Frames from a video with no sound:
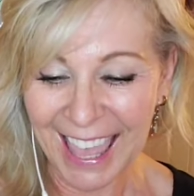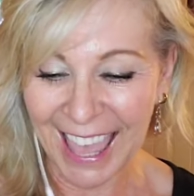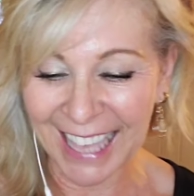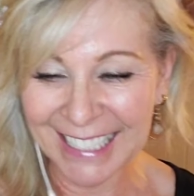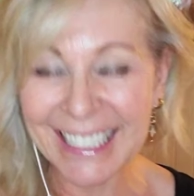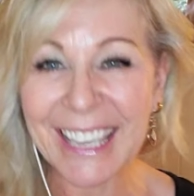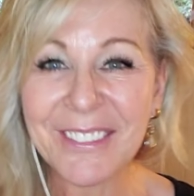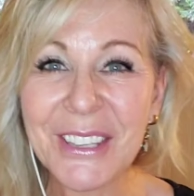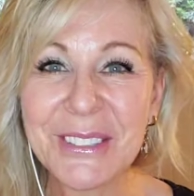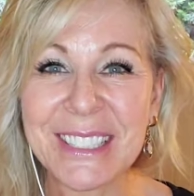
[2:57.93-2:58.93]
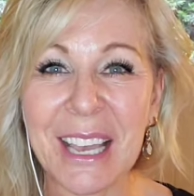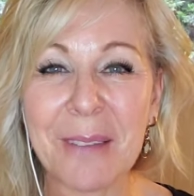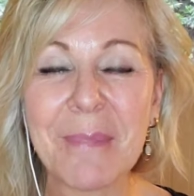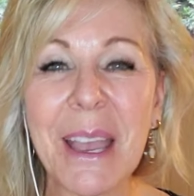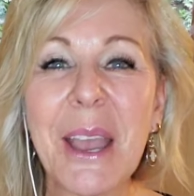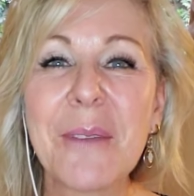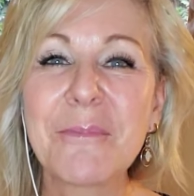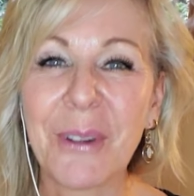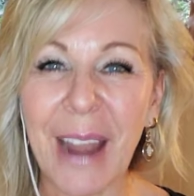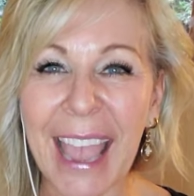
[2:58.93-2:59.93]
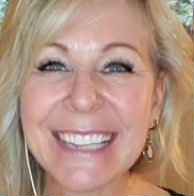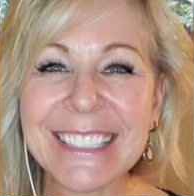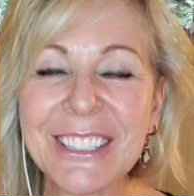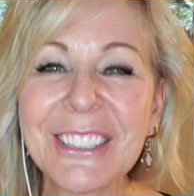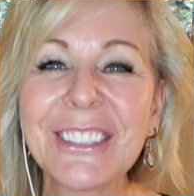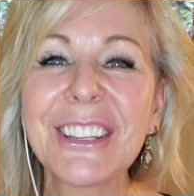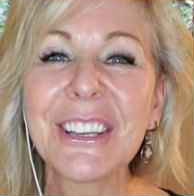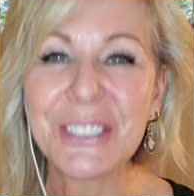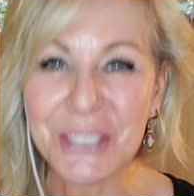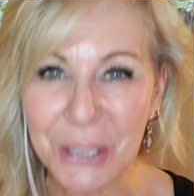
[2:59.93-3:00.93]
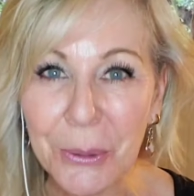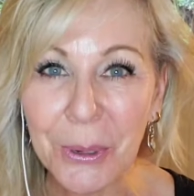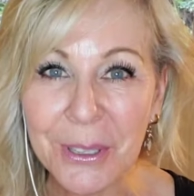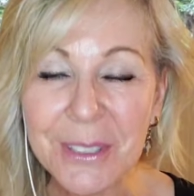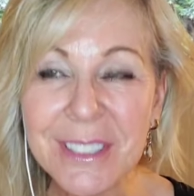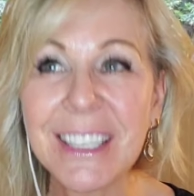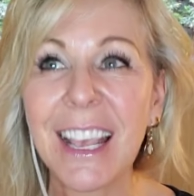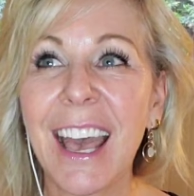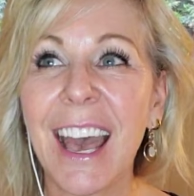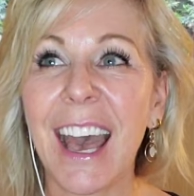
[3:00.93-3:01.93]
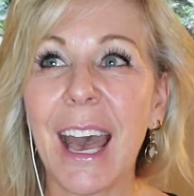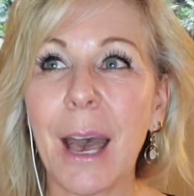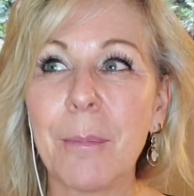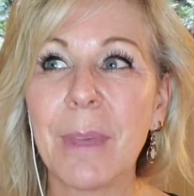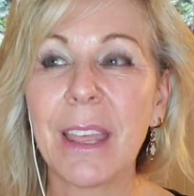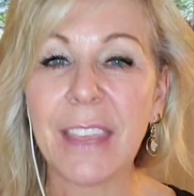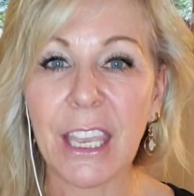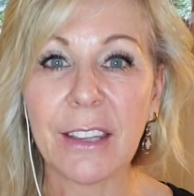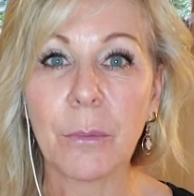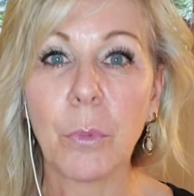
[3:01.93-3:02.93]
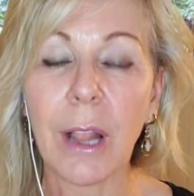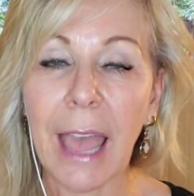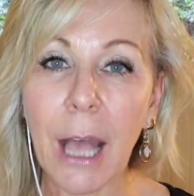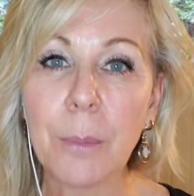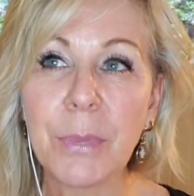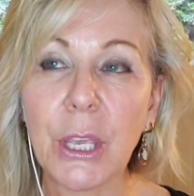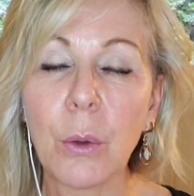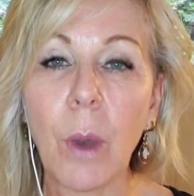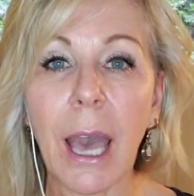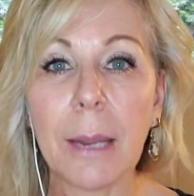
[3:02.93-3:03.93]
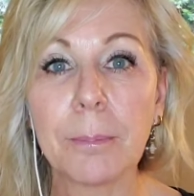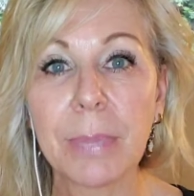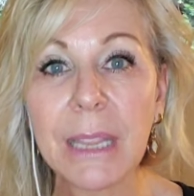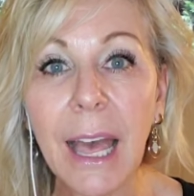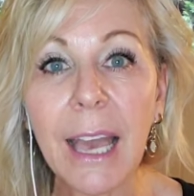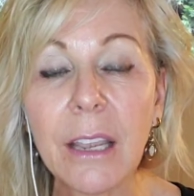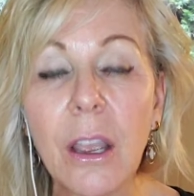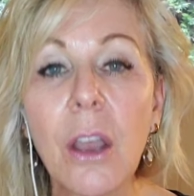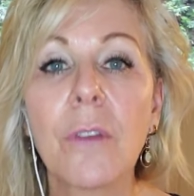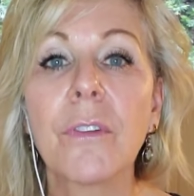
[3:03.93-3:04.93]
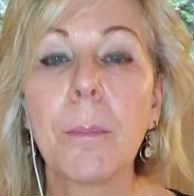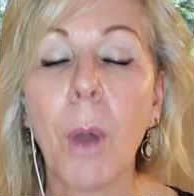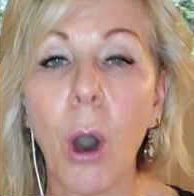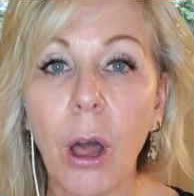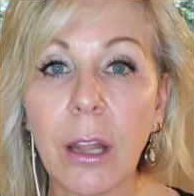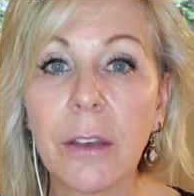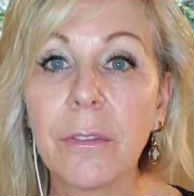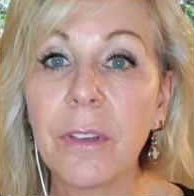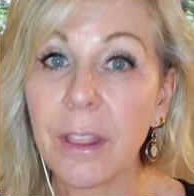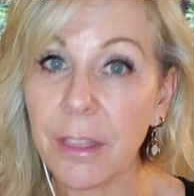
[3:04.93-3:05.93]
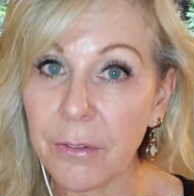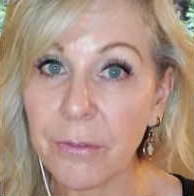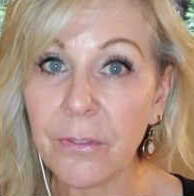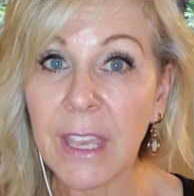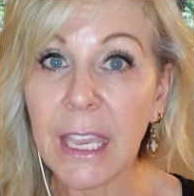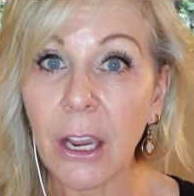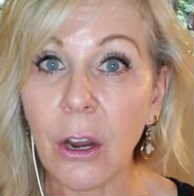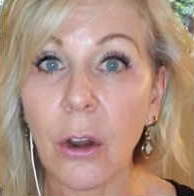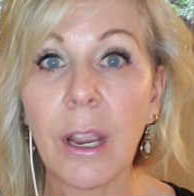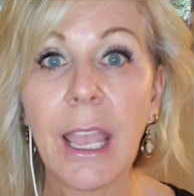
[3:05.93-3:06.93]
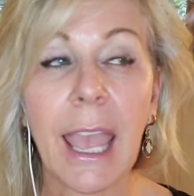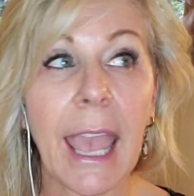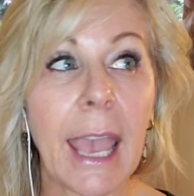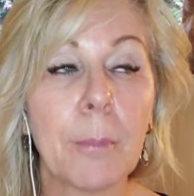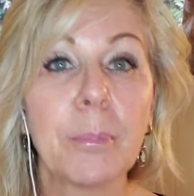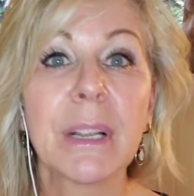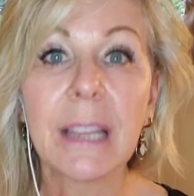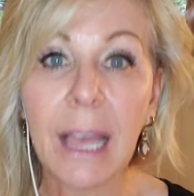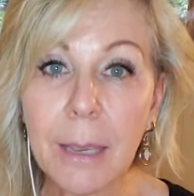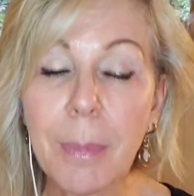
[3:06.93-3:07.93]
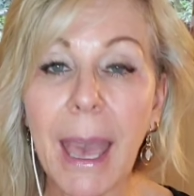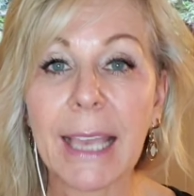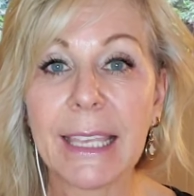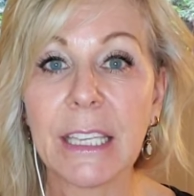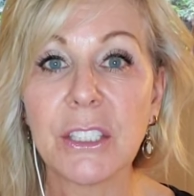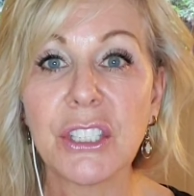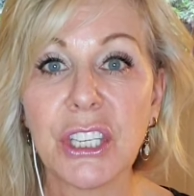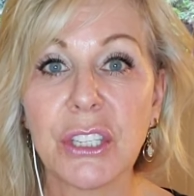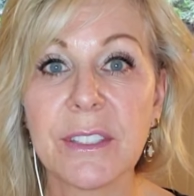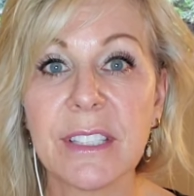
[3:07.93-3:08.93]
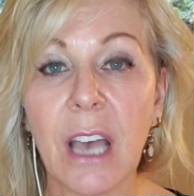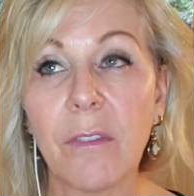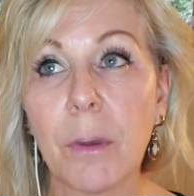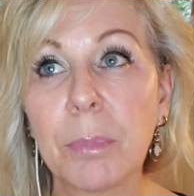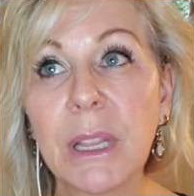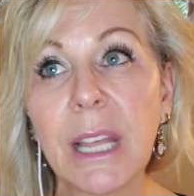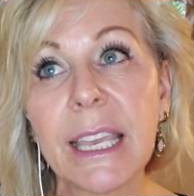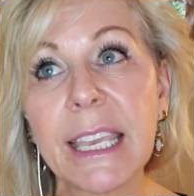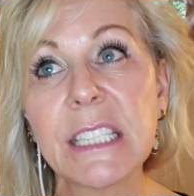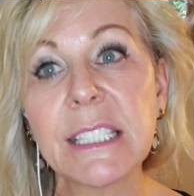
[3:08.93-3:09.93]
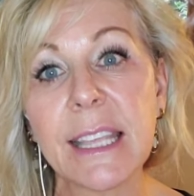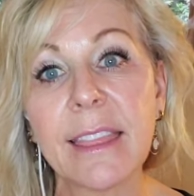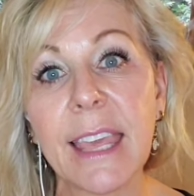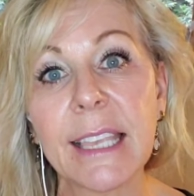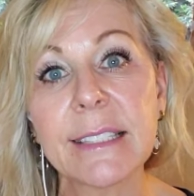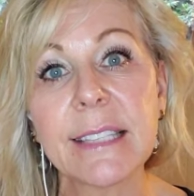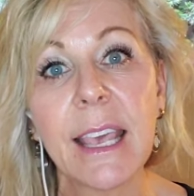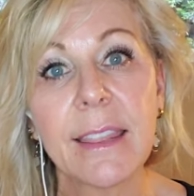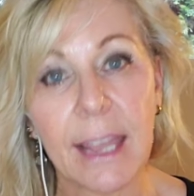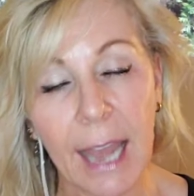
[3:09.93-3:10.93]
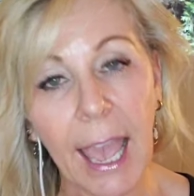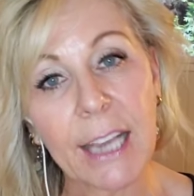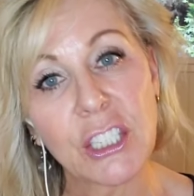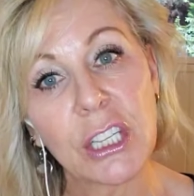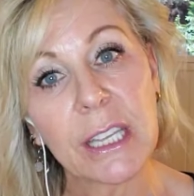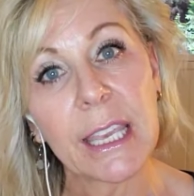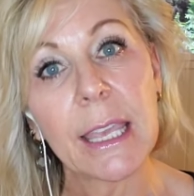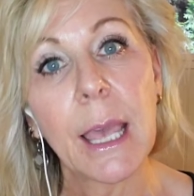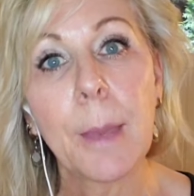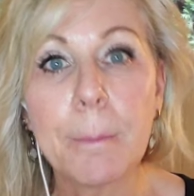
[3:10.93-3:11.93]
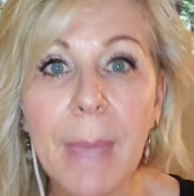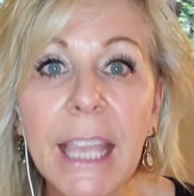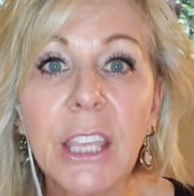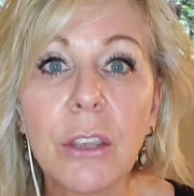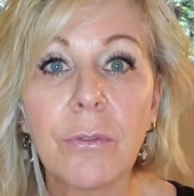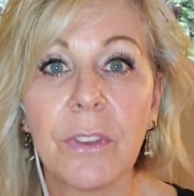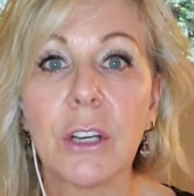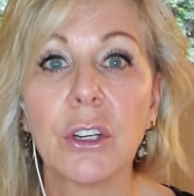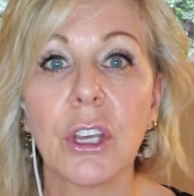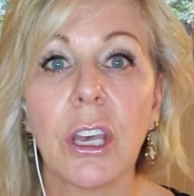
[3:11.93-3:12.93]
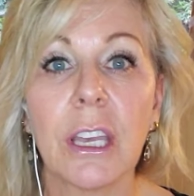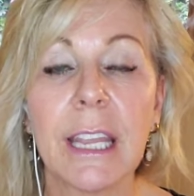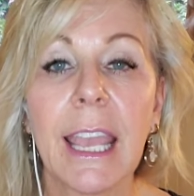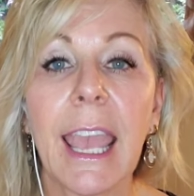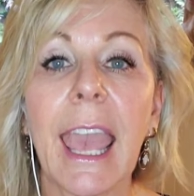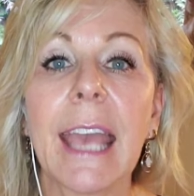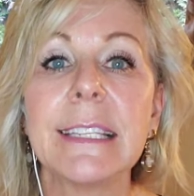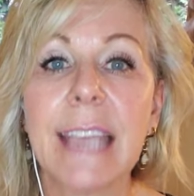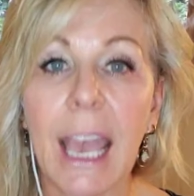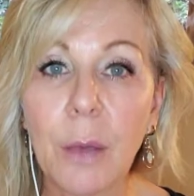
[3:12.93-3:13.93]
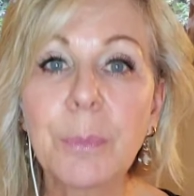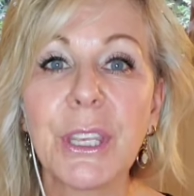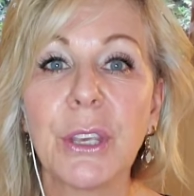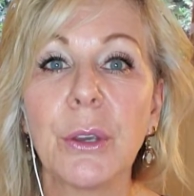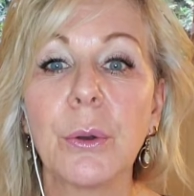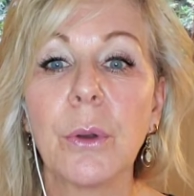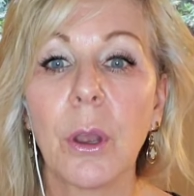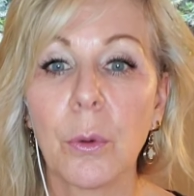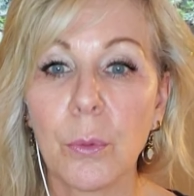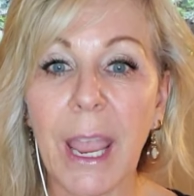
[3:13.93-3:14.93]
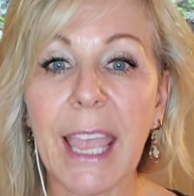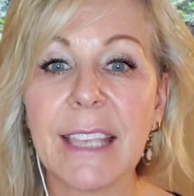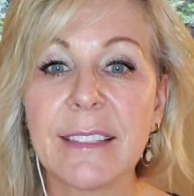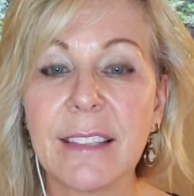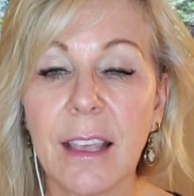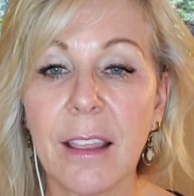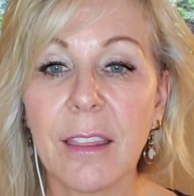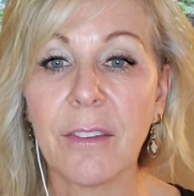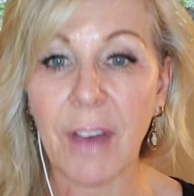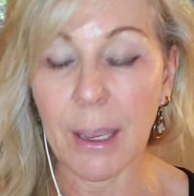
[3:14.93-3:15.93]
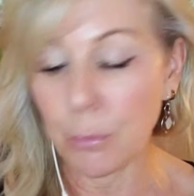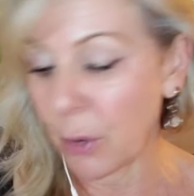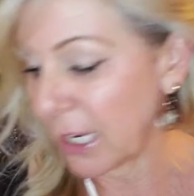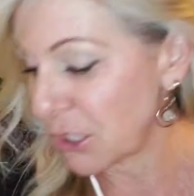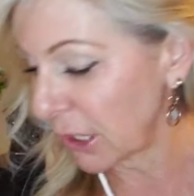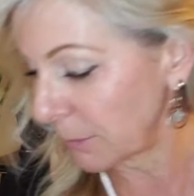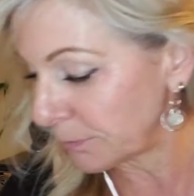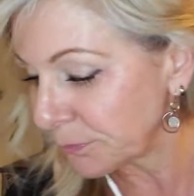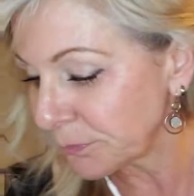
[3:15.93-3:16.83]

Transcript: and give you some practical tools um, that will help you unplug from all of the fear and plug back into yourself and plug into things that actually make you feel good and help you raise the vibration.